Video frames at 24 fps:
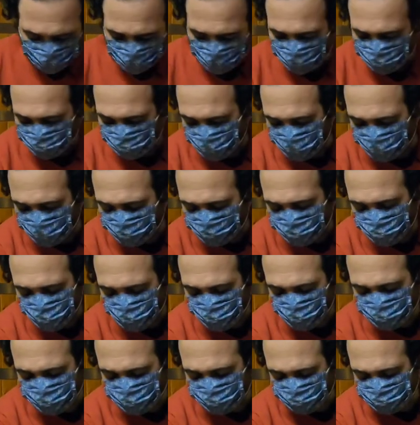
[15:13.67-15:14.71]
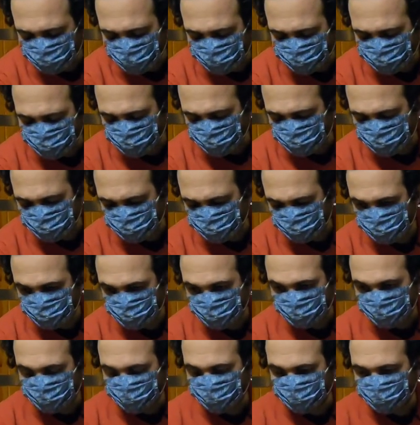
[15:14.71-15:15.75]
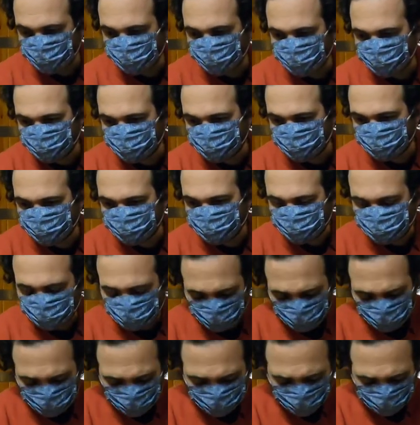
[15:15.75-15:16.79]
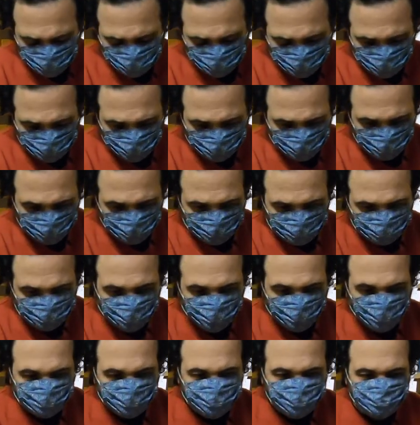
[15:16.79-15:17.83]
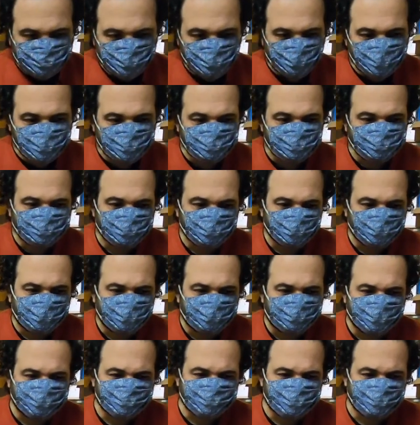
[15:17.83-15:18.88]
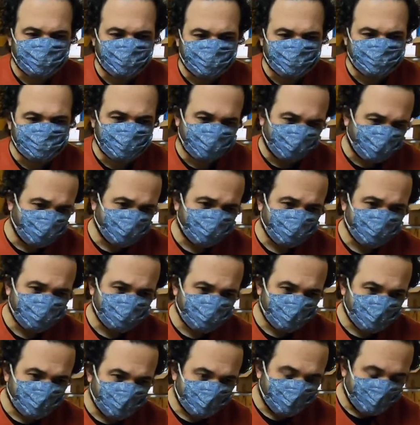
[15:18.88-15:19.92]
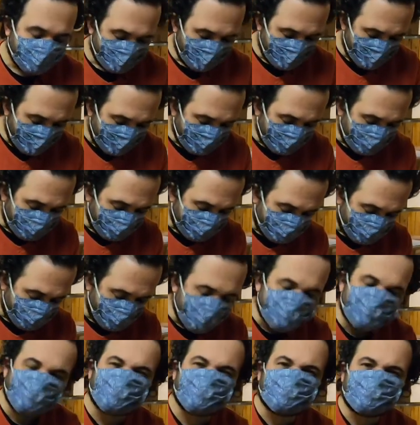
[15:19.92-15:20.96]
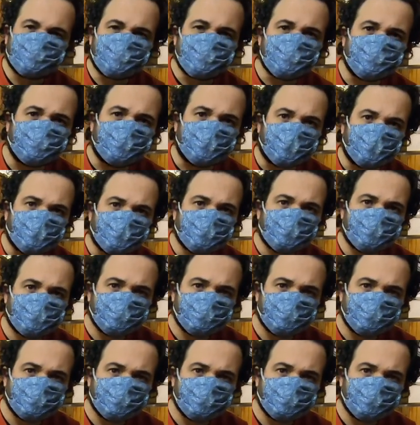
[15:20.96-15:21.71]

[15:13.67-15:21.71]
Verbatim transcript: like many brewers in Brussels, um, they're an inspiration. If you look at Brasserie de la Senne, for us that's even too big.